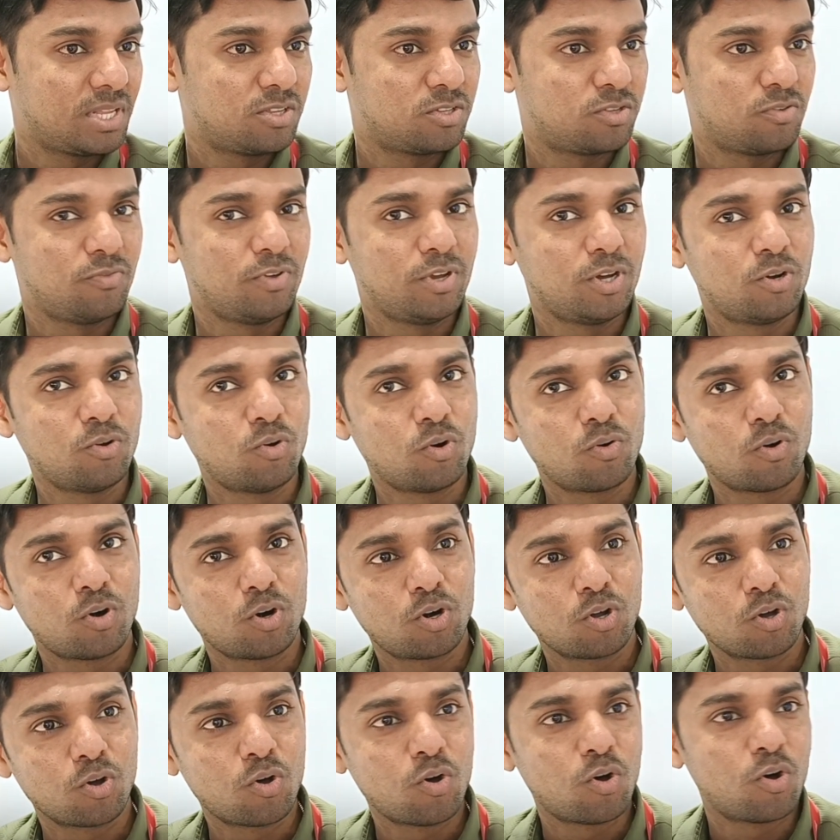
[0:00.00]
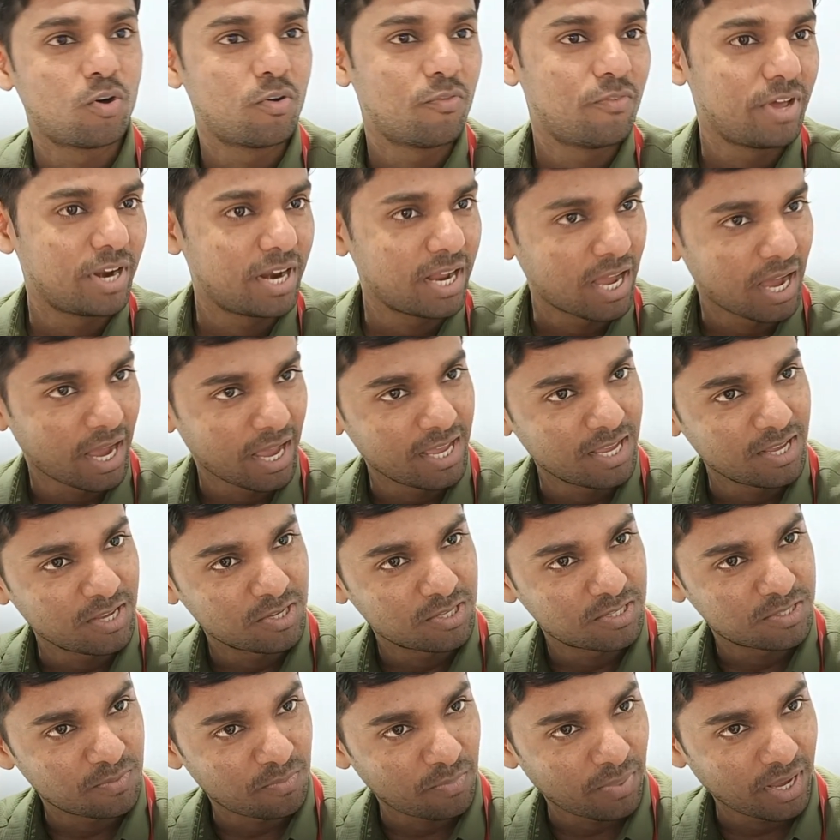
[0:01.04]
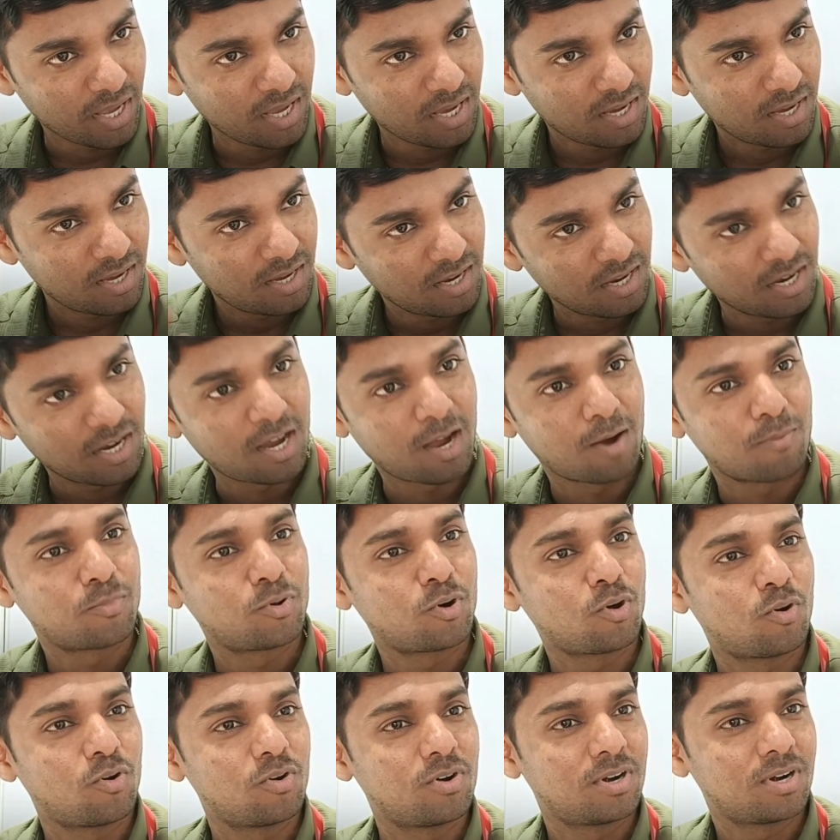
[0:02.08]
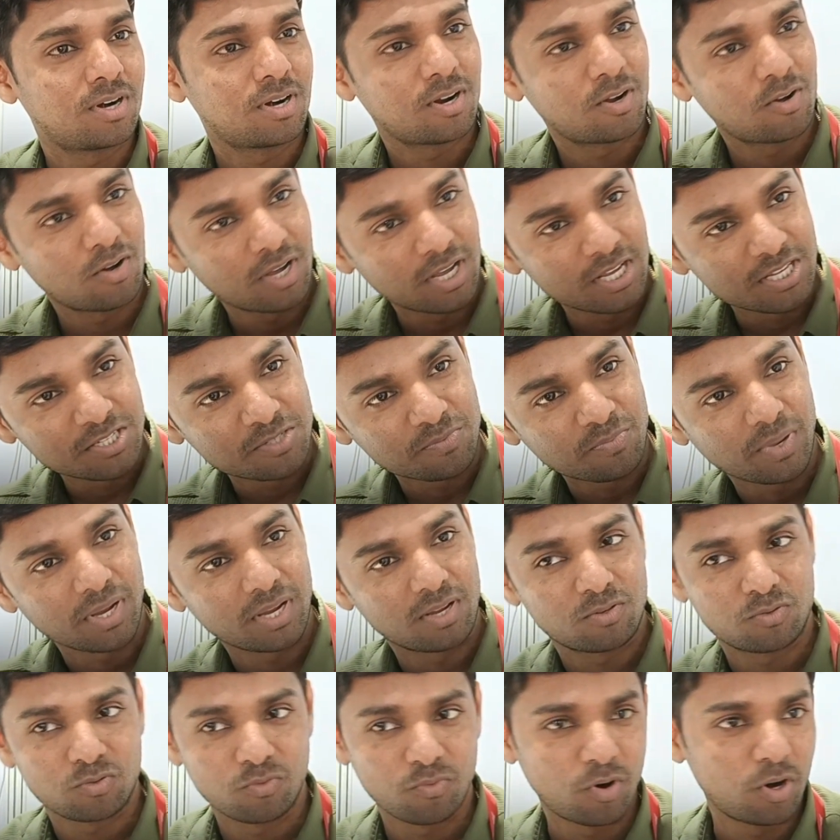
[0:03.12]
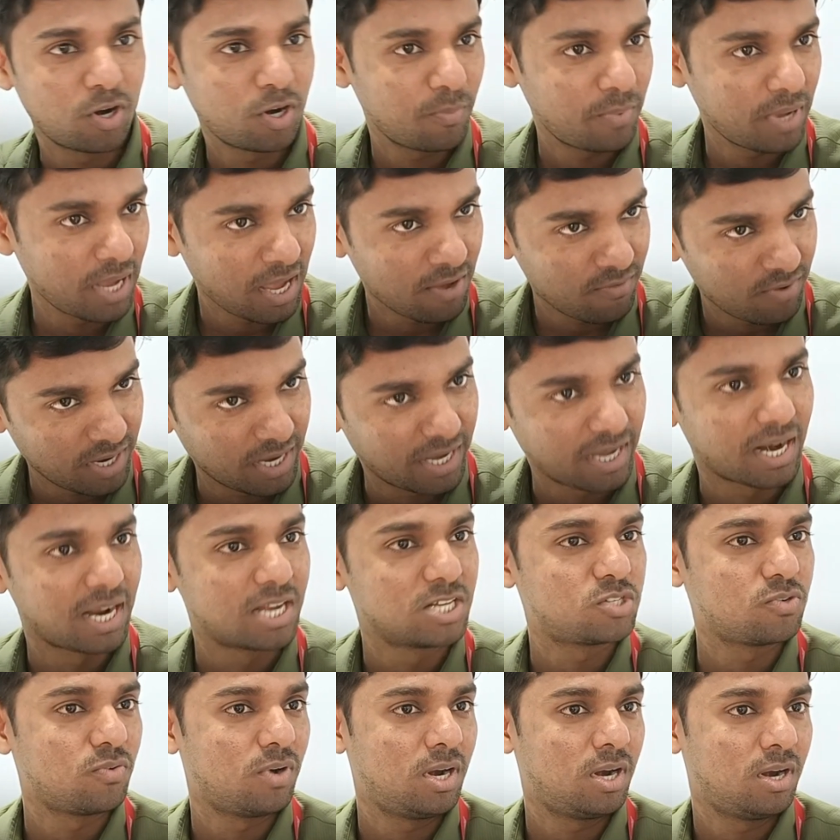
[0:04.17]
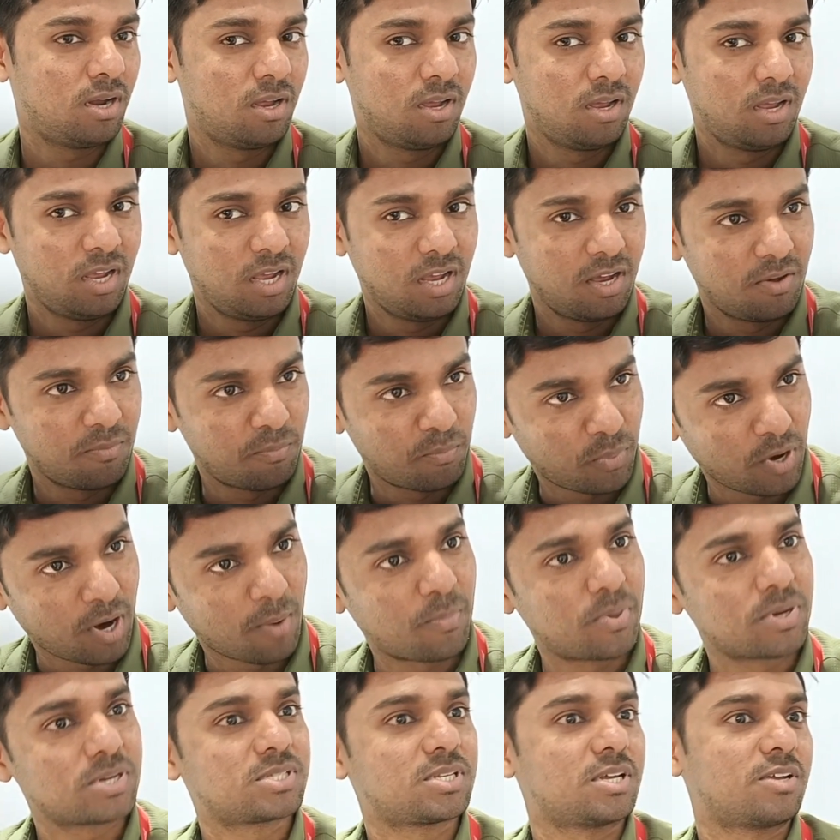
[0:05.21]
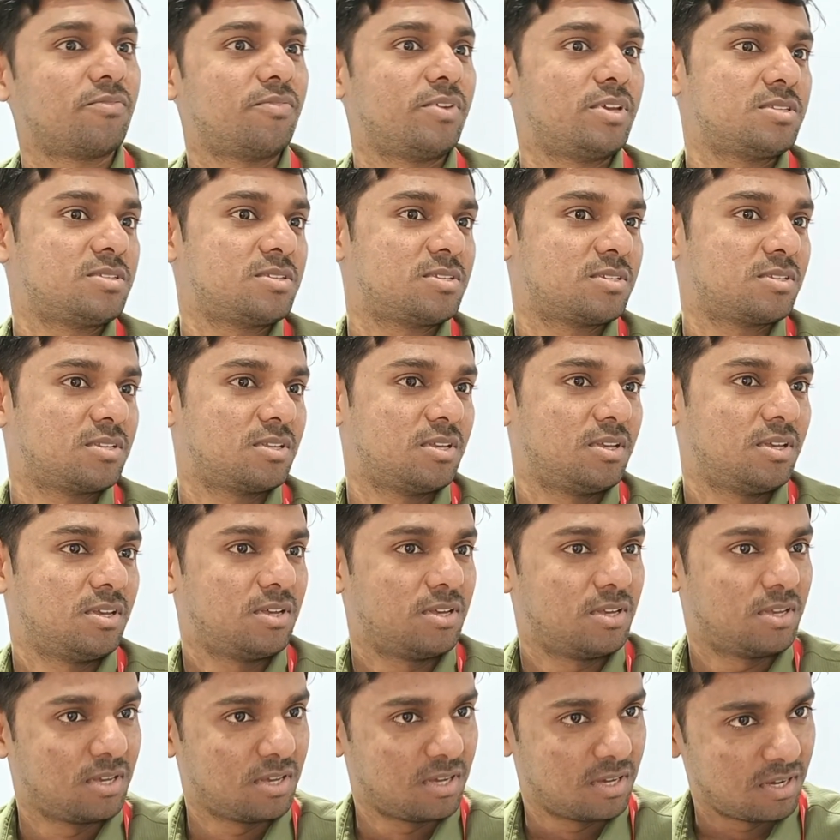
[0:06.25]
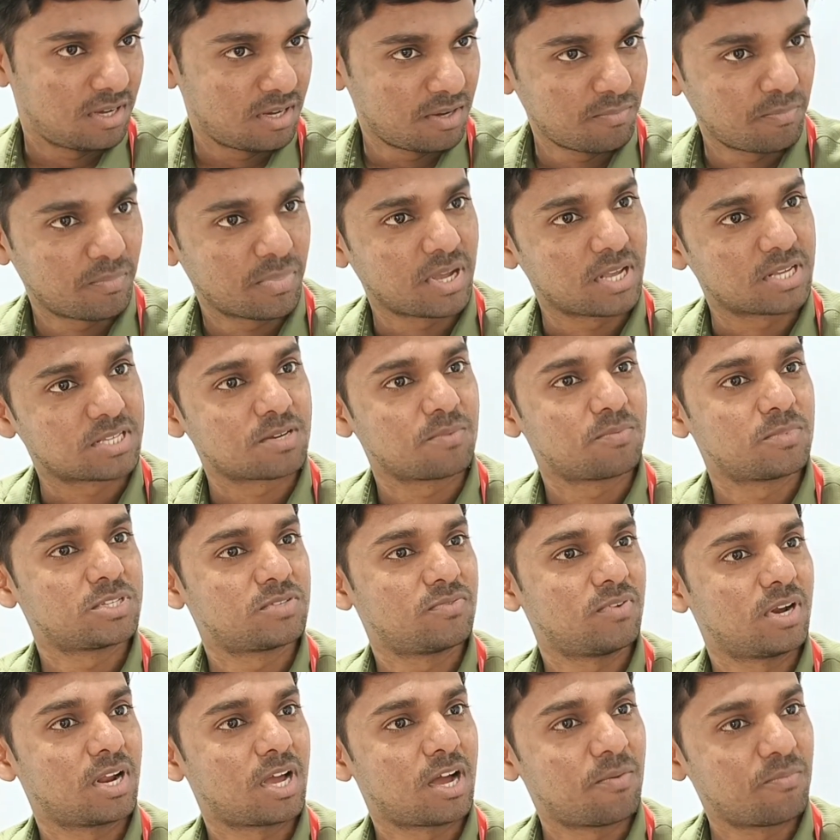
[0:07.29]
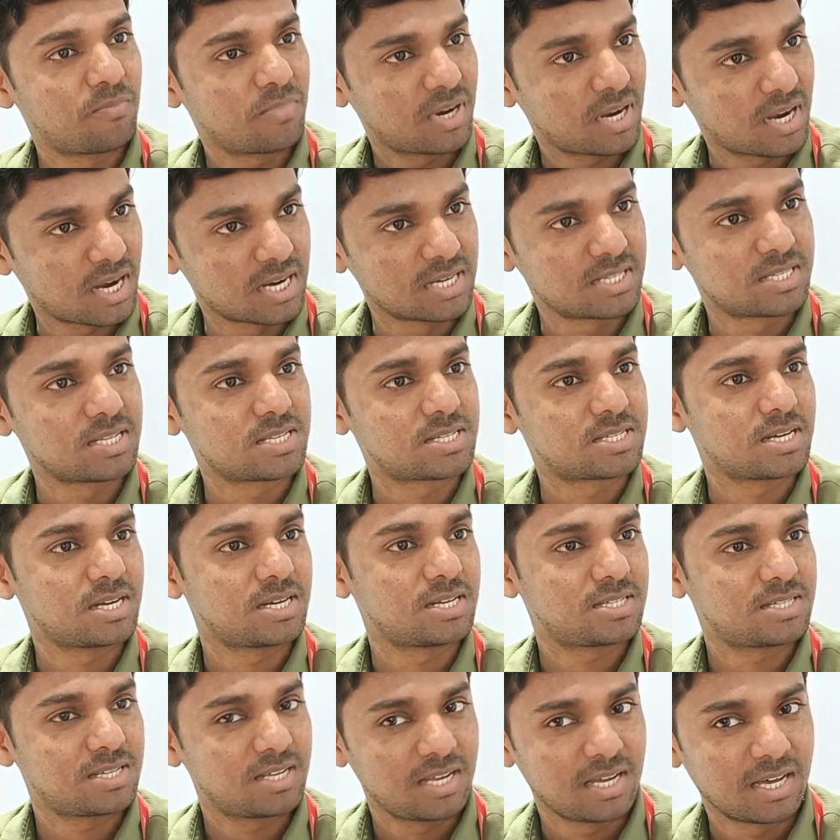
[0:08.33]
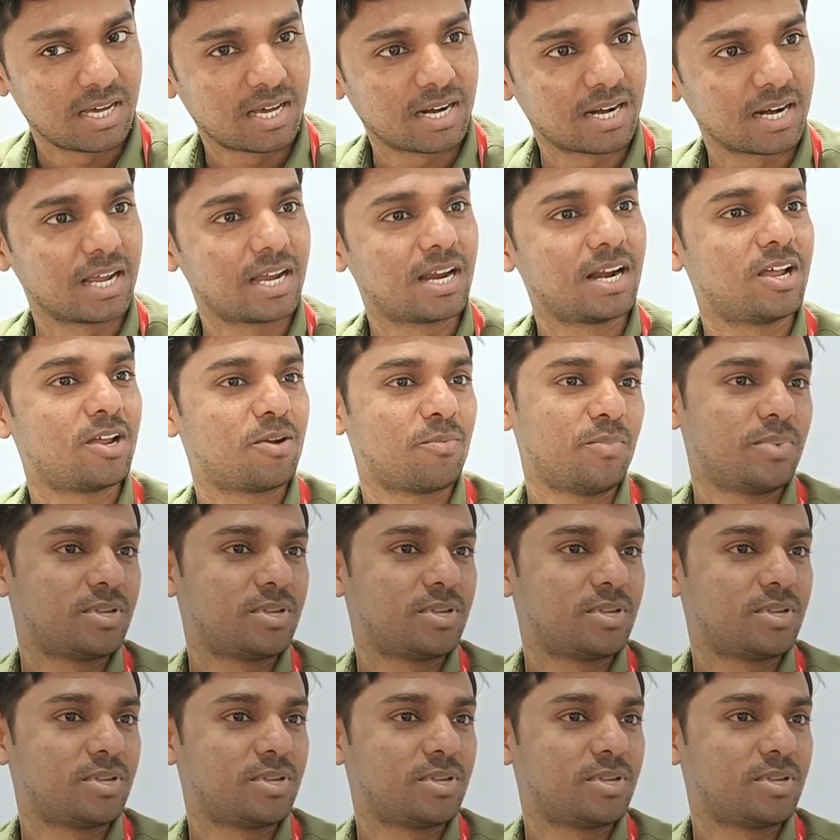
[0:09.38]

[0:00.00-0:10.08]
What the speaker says: So we don't want to go very high spike, come down, high spike. We want to have a gradual, proper service. Customers will come, consistent, regular